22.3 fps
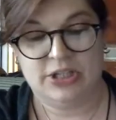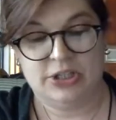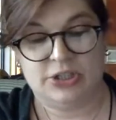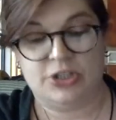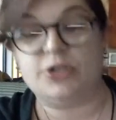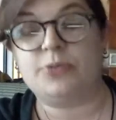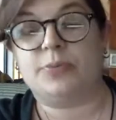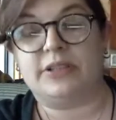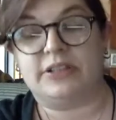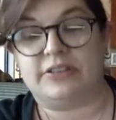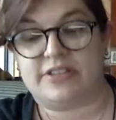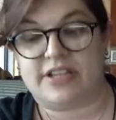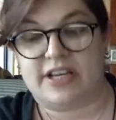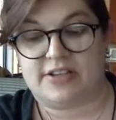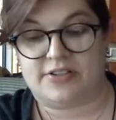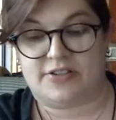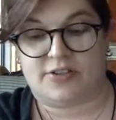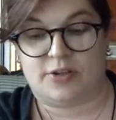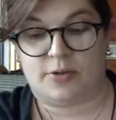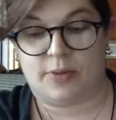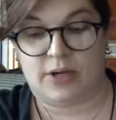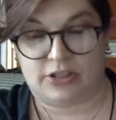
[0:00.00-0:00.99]
You will tell
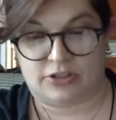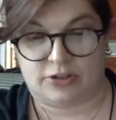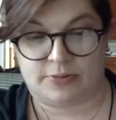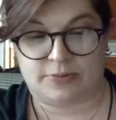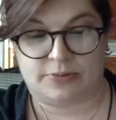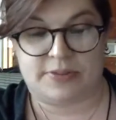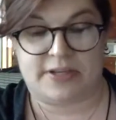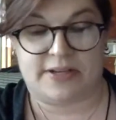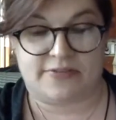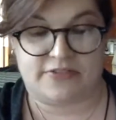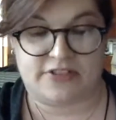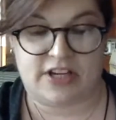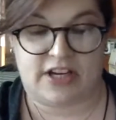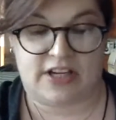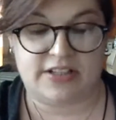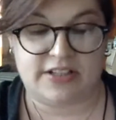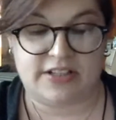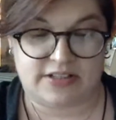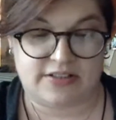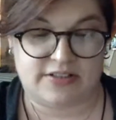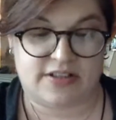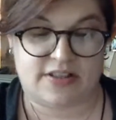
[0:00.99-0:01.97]
Sir Walter what we have done,
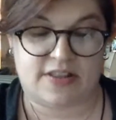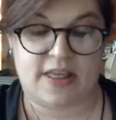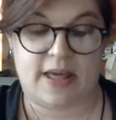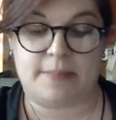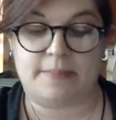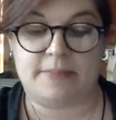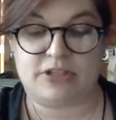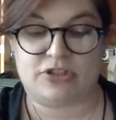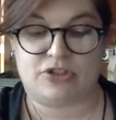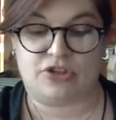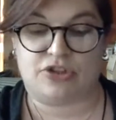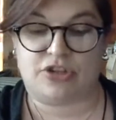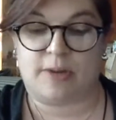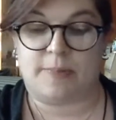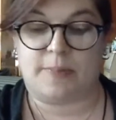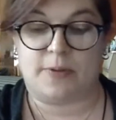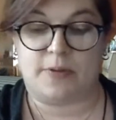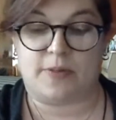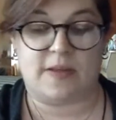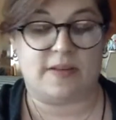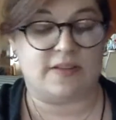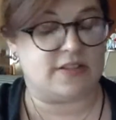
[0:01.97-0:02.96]
and that Mr.
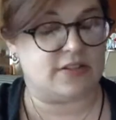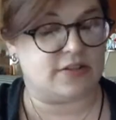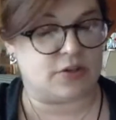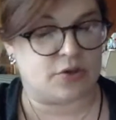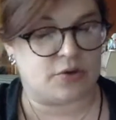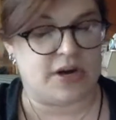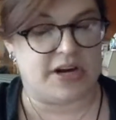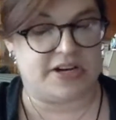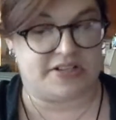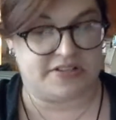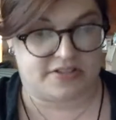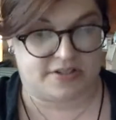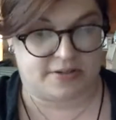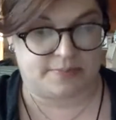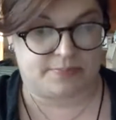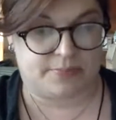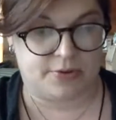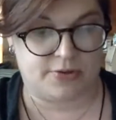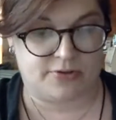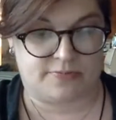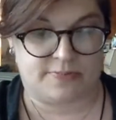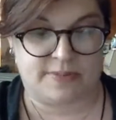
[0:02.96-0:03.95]
Shepherd thinks it the greatest
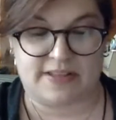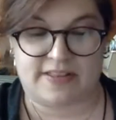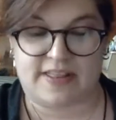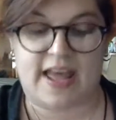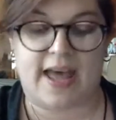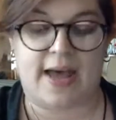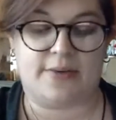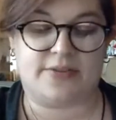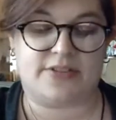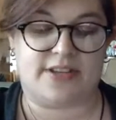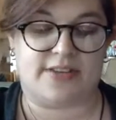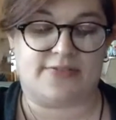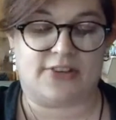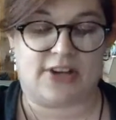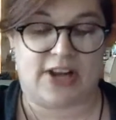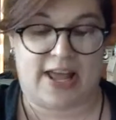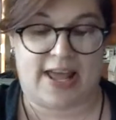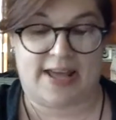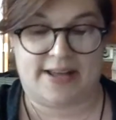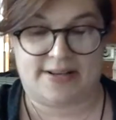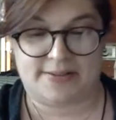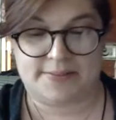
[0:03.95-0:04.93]
improvement the house ever
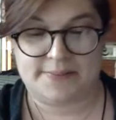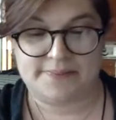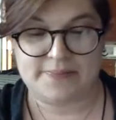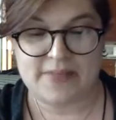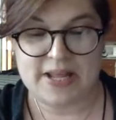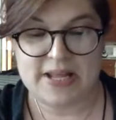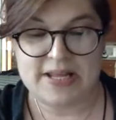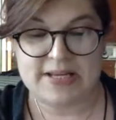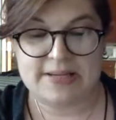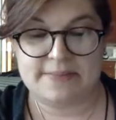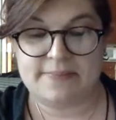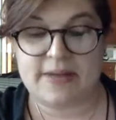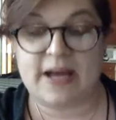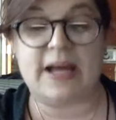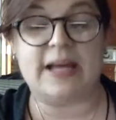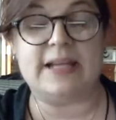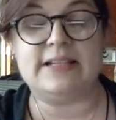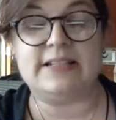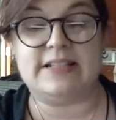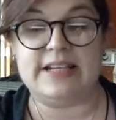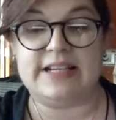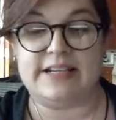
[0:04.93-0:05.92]
had.
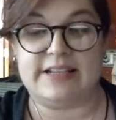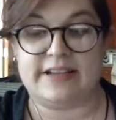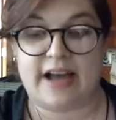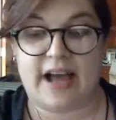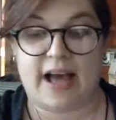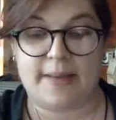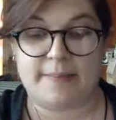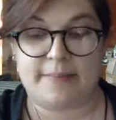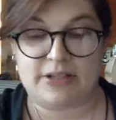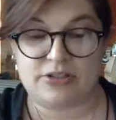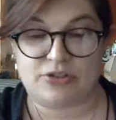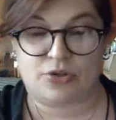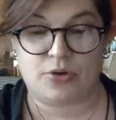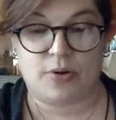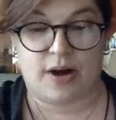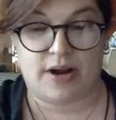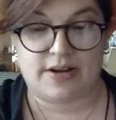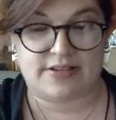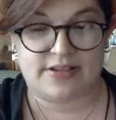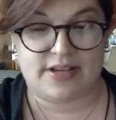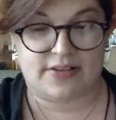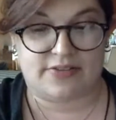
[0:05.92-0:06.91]
Indeed, I must do
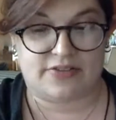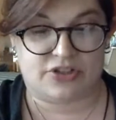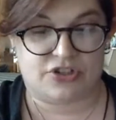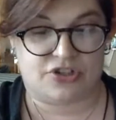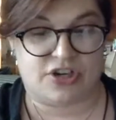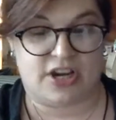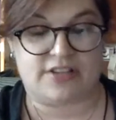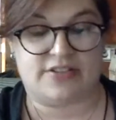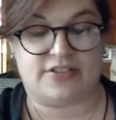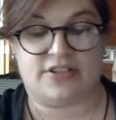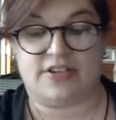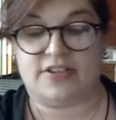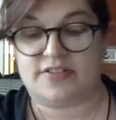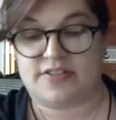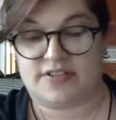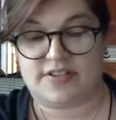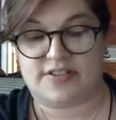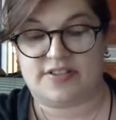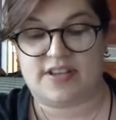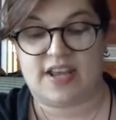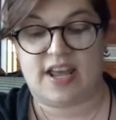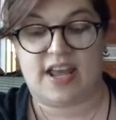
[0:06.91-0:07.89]
ourselves the justice
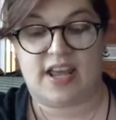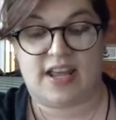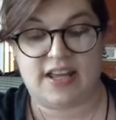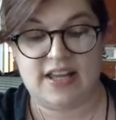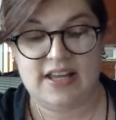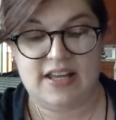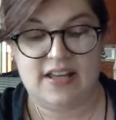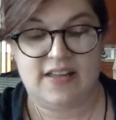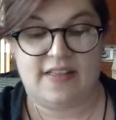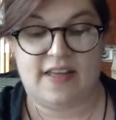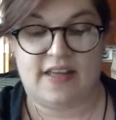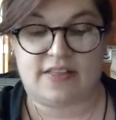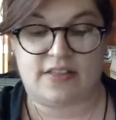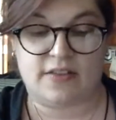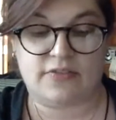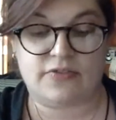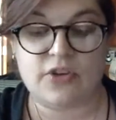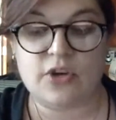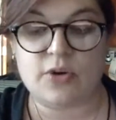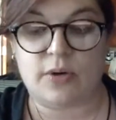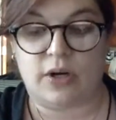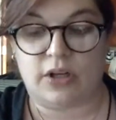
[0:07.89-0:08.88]
to say that the
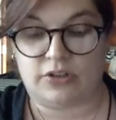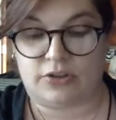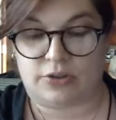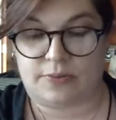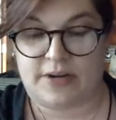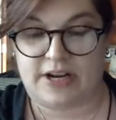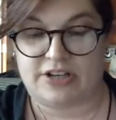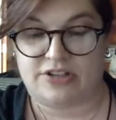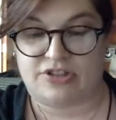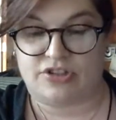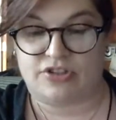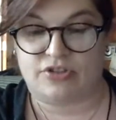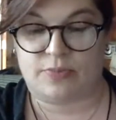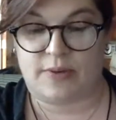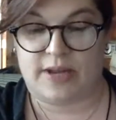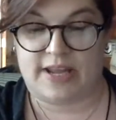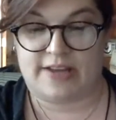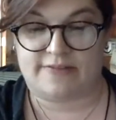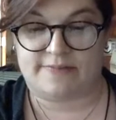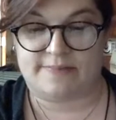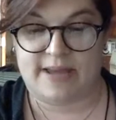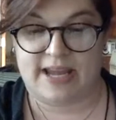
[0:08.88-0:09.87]
few alterations
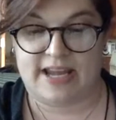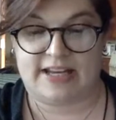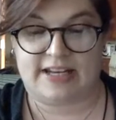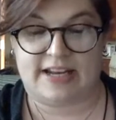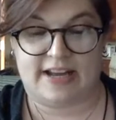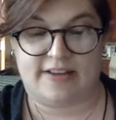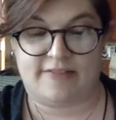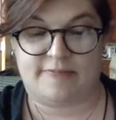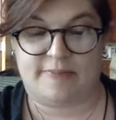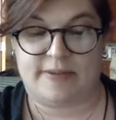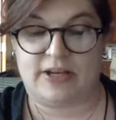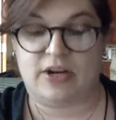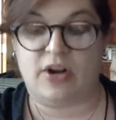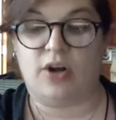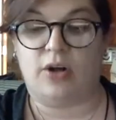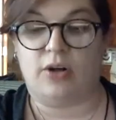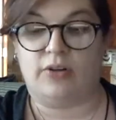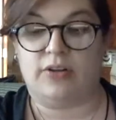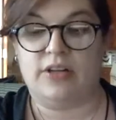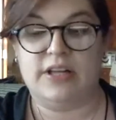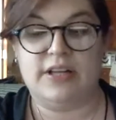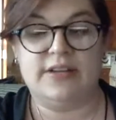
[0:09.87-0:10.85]
we have made have been
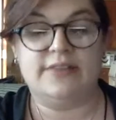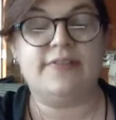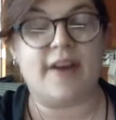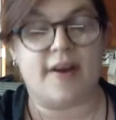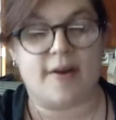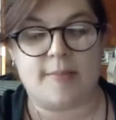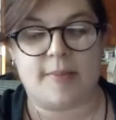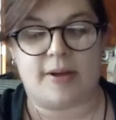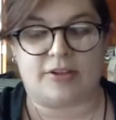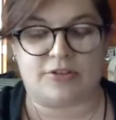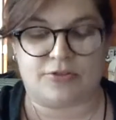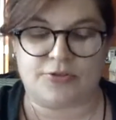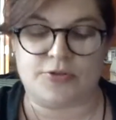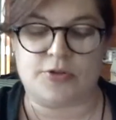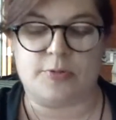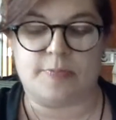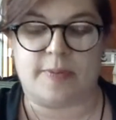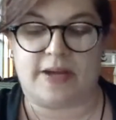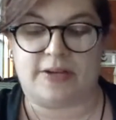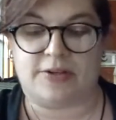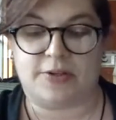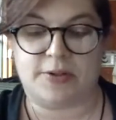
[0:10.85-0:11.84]
all very much for the
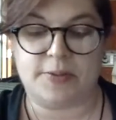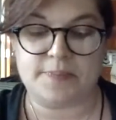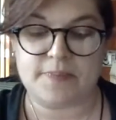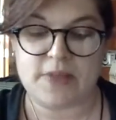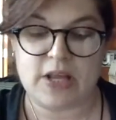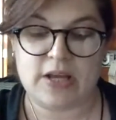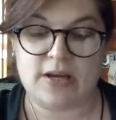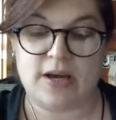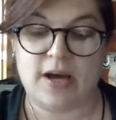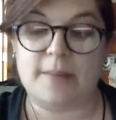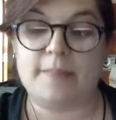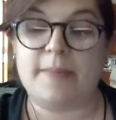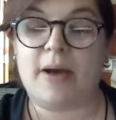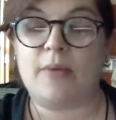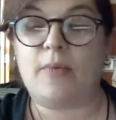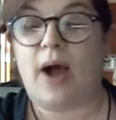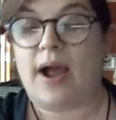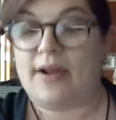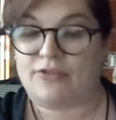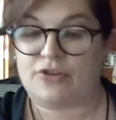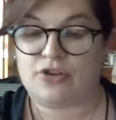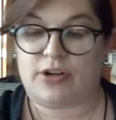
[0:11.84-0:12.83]
better. My
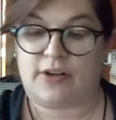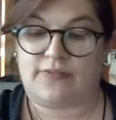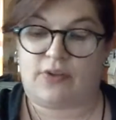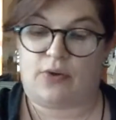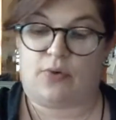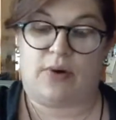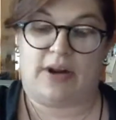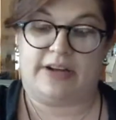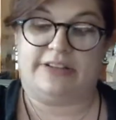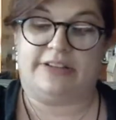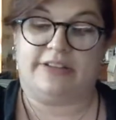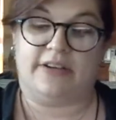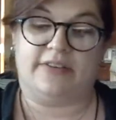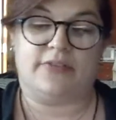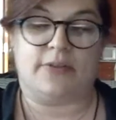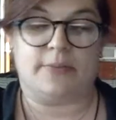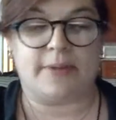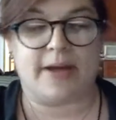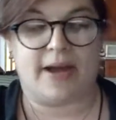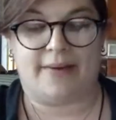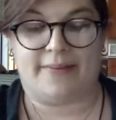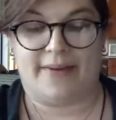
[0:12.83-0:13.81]
wife should have the credit of
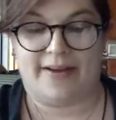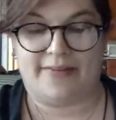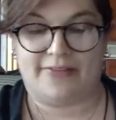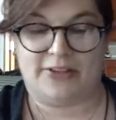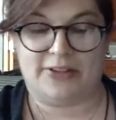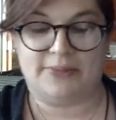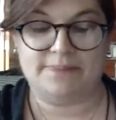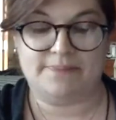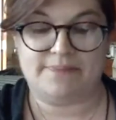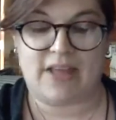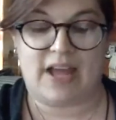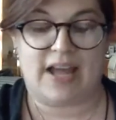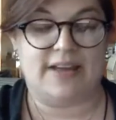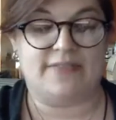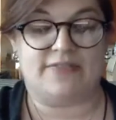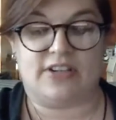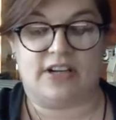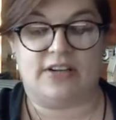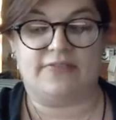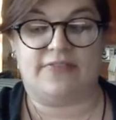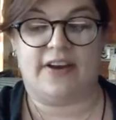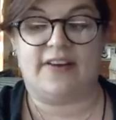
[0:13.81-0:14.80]
them, however. I have
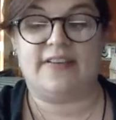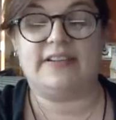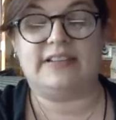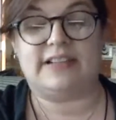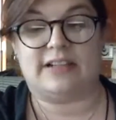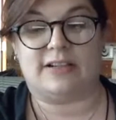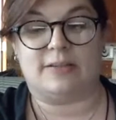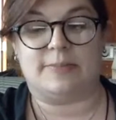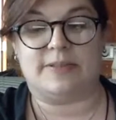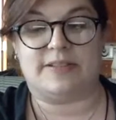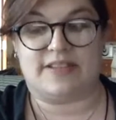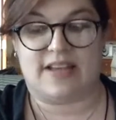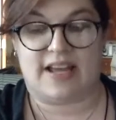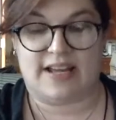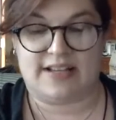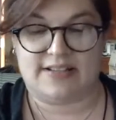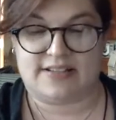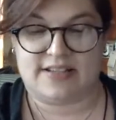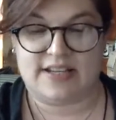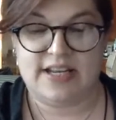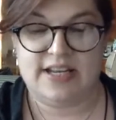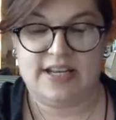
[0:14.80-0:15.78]
done very little
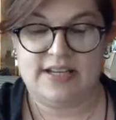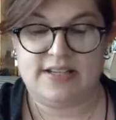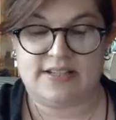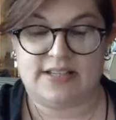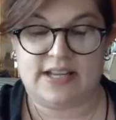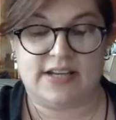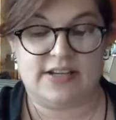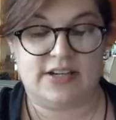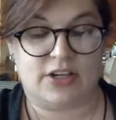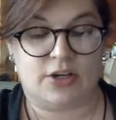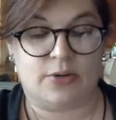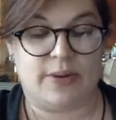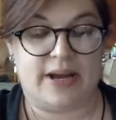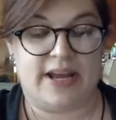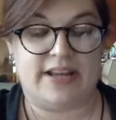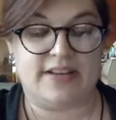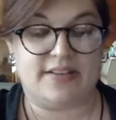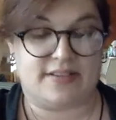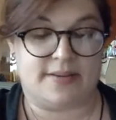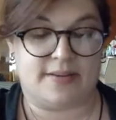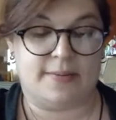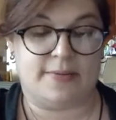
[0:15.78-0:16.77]
besides sending
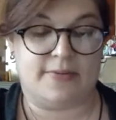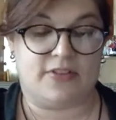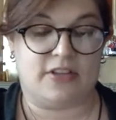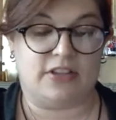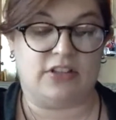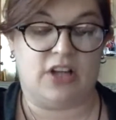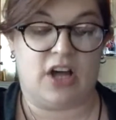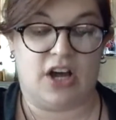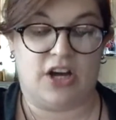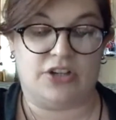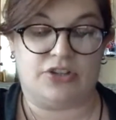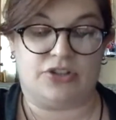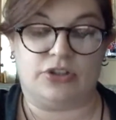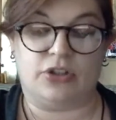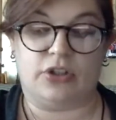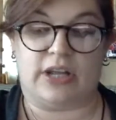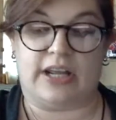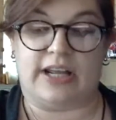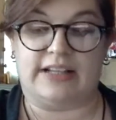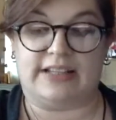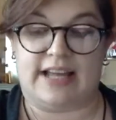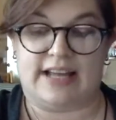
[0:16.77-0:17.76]
away some of the large
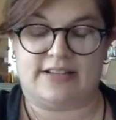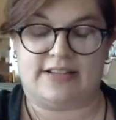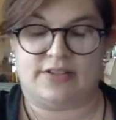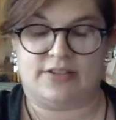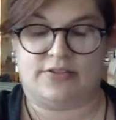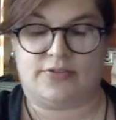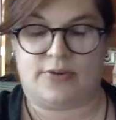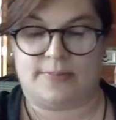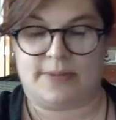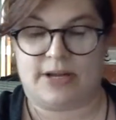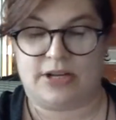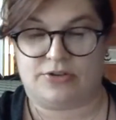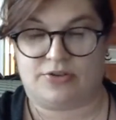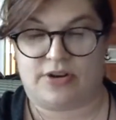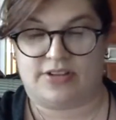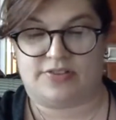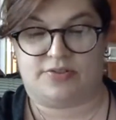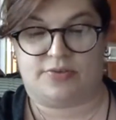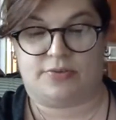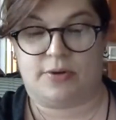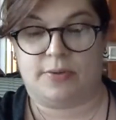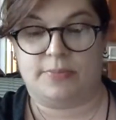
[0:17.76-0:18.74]
looking glasses from my
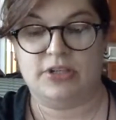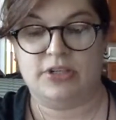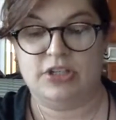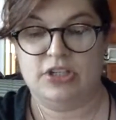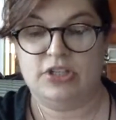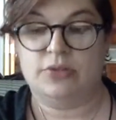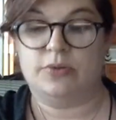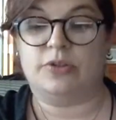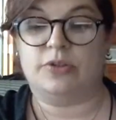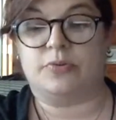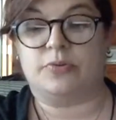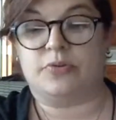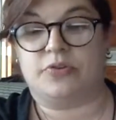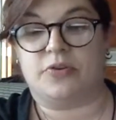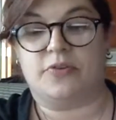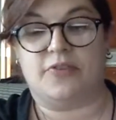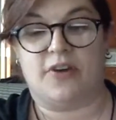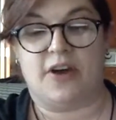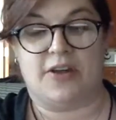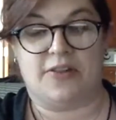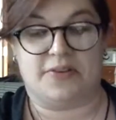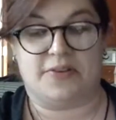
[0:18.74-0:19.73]
dressing room, which was your
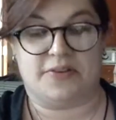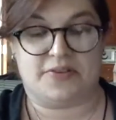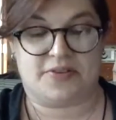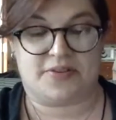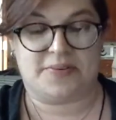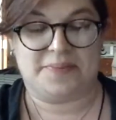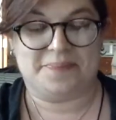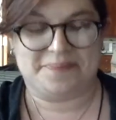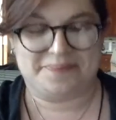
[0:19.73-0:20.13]
father's.